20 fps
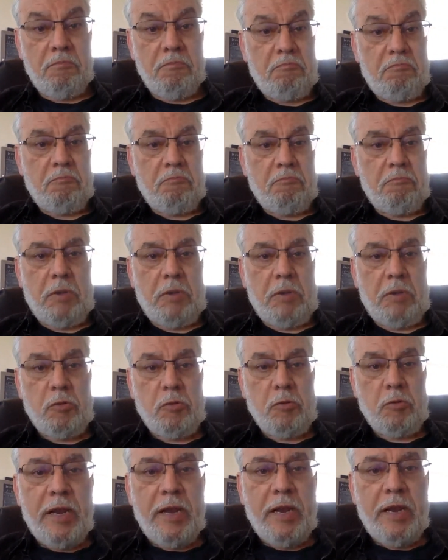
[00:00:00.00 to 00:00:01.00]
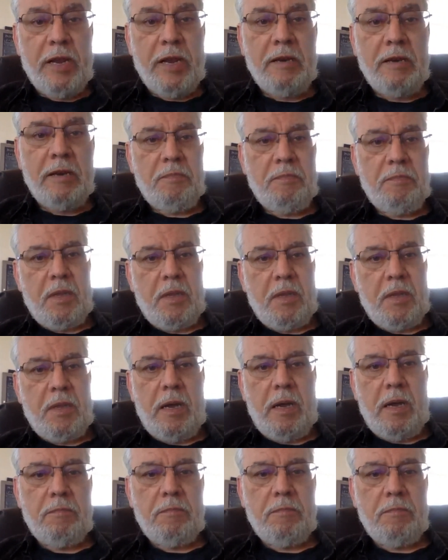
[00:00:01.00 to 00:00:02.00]
maneuver in.
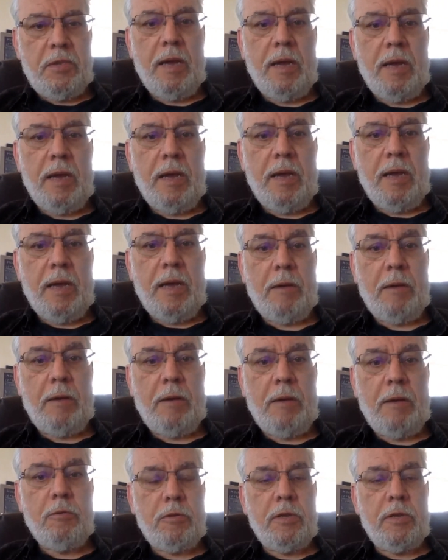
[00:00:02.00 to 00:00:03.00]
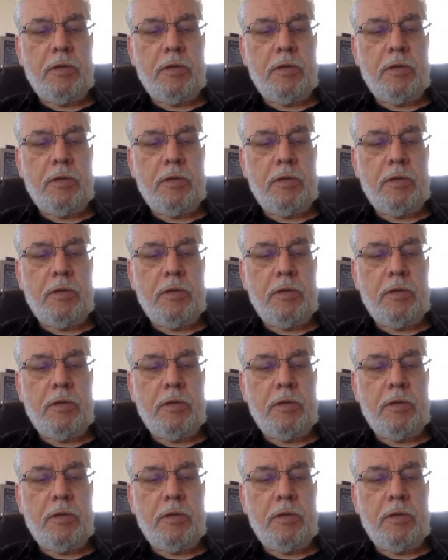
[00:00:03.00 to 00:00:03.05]
Yeah, I would think so.